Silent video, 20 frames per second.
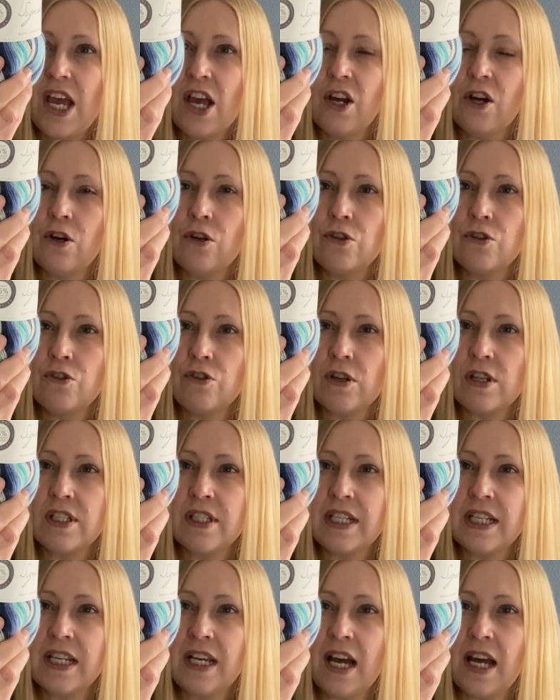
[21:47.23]

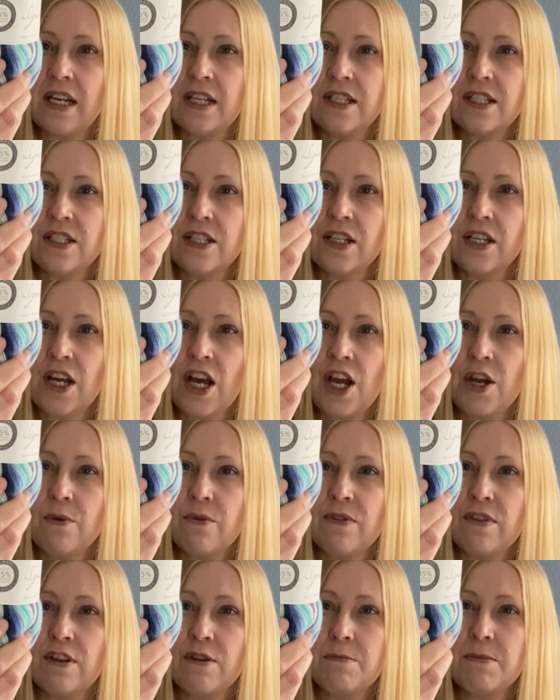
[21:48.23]
contrasting colours to go
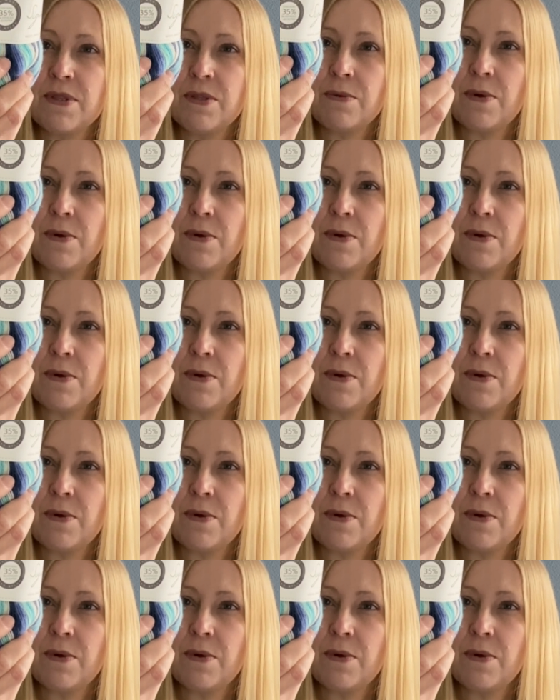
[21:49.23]
with them as